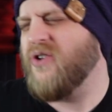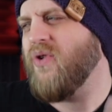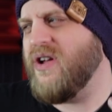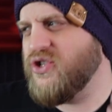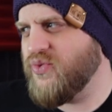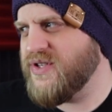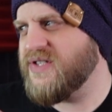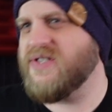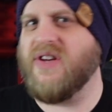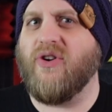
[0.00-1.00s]
Grunge was
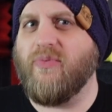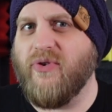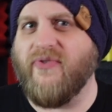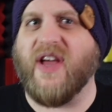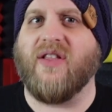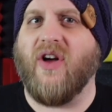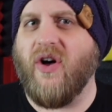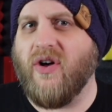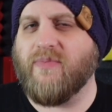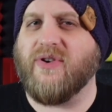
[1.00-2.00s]
still moving
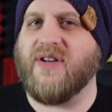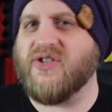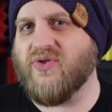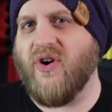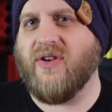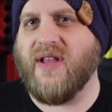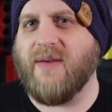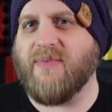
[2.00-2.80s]
along pretty strongly,